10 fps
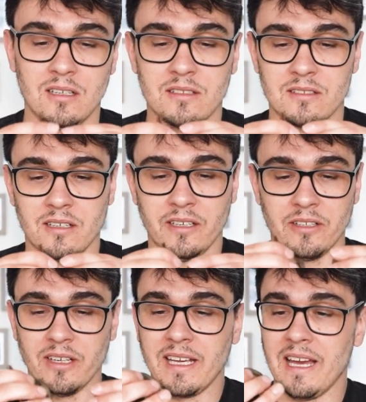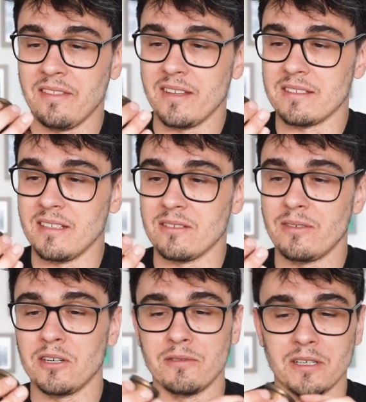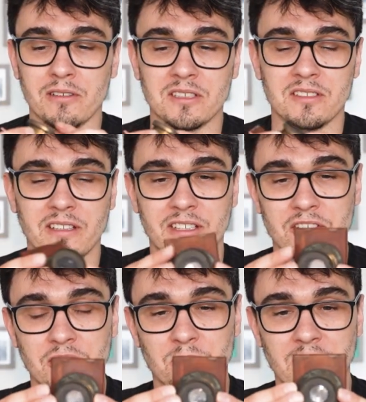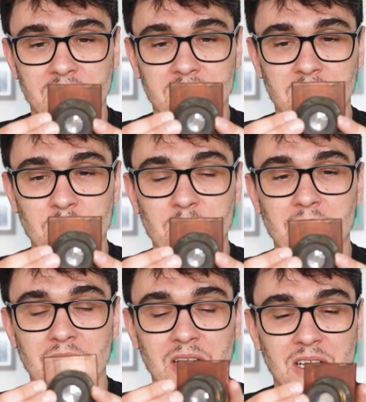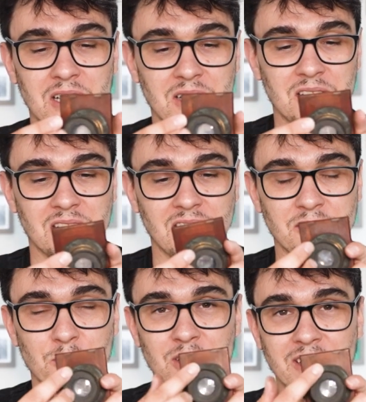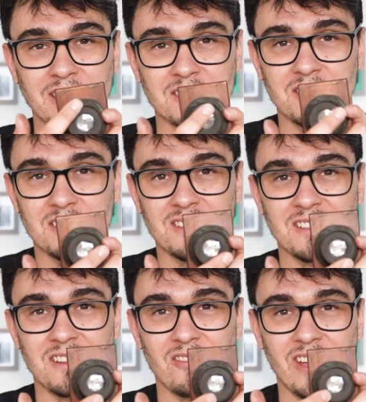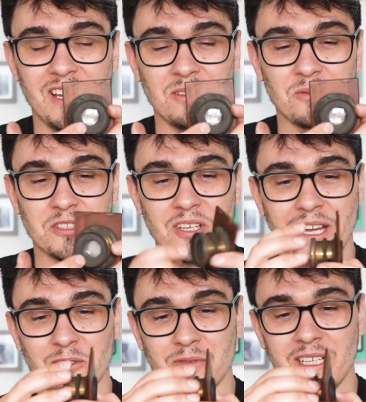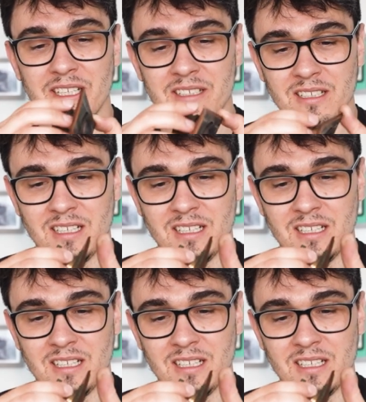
So again, this is very, very rusty. There should be some lens markings there, which you cannot read.